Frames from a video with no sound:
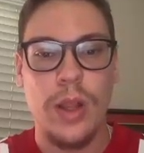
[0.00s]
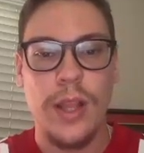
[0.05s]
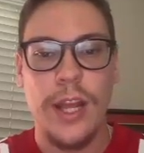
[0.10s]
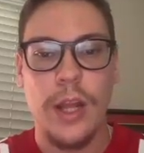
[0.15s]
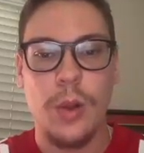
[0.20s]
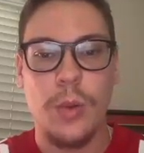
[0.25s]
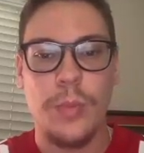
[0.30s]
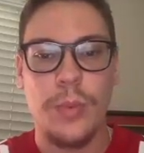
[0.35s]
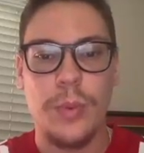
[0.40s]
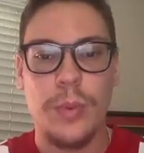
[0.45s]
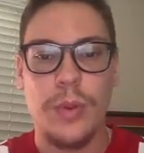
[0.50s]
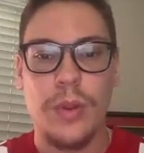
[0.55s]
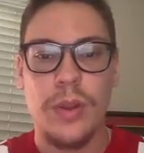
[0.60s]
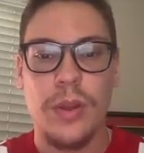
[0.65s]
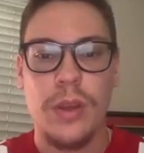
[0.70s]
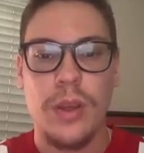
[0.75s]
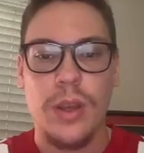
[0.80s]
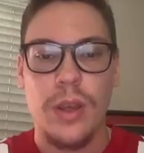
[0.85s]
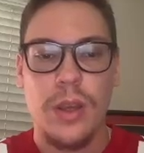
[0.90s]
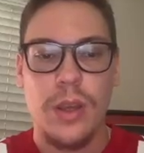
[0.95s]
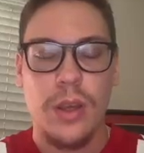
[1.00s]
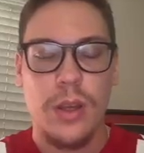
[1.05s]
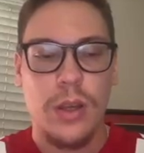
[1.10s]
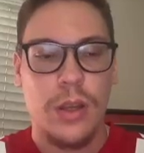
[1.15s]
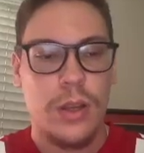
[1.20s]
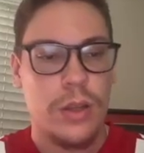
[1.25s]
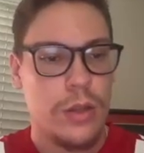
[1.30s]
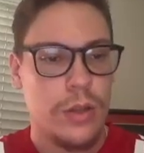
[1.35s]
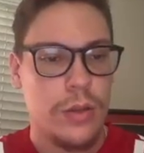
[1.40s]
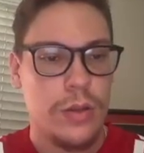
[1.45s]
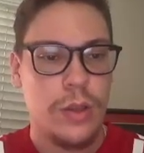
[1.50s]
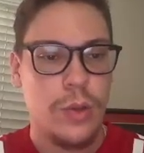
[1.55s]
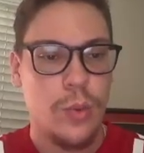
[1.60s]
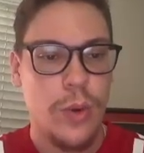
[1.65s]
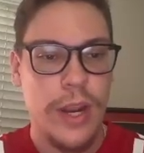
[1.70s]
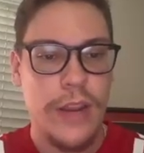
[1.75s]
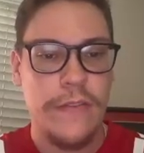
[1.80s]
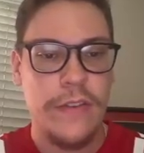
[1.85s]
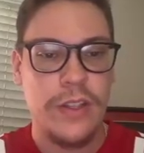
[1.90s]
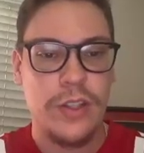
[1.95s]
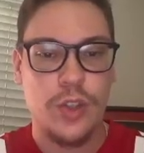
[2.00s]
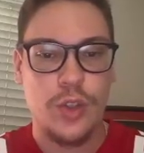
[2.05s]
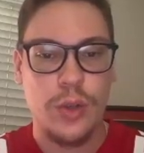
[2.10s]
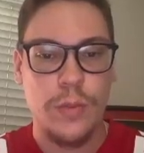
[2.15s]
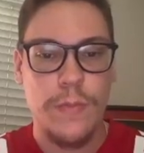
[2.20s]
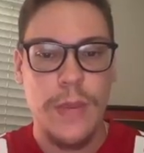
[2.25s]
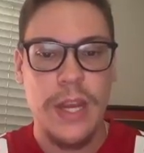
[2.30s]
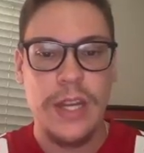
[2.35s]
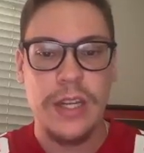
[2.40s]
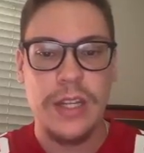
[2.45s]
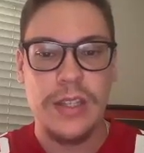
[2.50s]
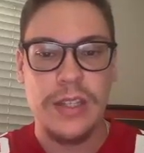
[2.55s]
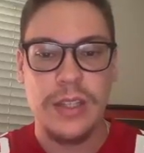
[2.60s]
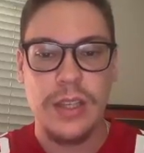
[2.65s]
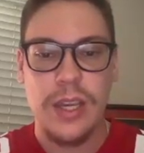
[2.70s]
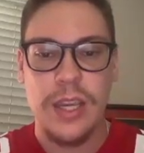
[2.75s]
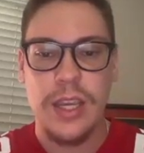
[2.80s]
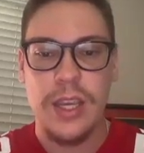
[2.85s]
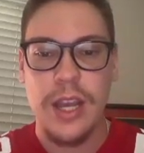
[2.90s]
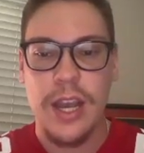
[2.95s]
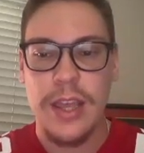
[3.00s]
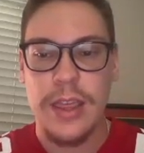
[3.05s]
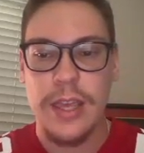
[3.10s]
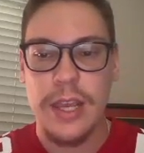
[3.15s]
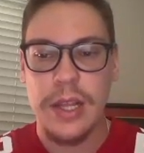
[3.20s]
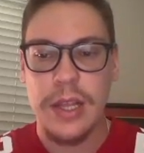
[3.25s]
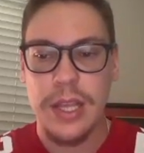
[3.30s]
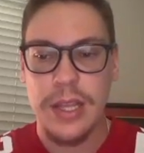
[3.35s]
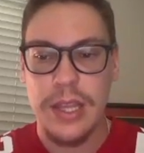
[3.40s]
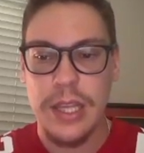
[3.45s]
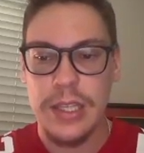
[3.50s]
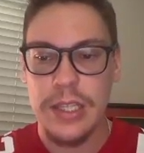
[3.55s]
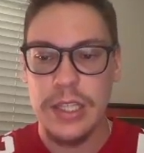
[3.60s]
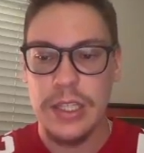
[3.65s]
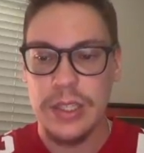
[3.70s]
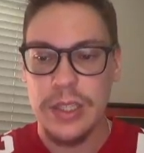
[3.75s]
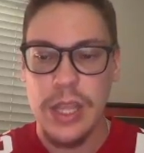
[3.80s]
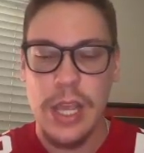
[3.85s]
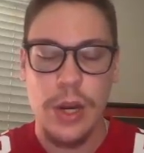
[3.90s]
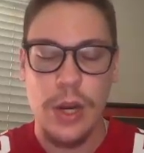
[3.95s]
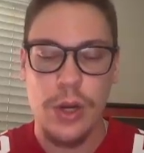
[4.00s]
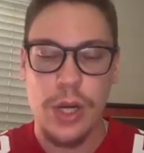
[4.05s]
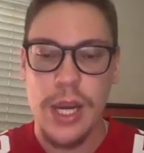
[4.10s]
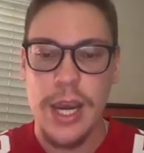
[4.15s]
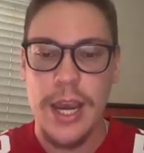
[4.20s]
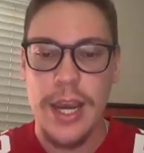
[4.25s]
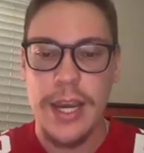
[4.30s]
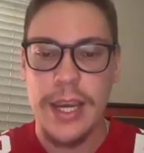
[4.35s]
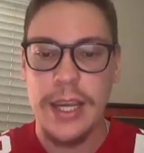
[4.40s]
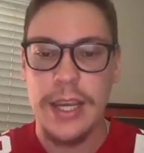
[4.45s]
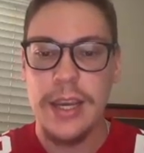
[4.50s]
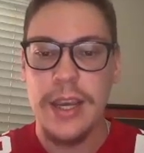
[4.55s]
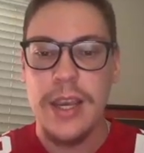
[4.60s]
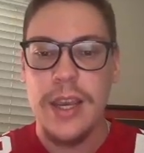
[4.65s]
help the Ravens tremendously. I think that this is their guy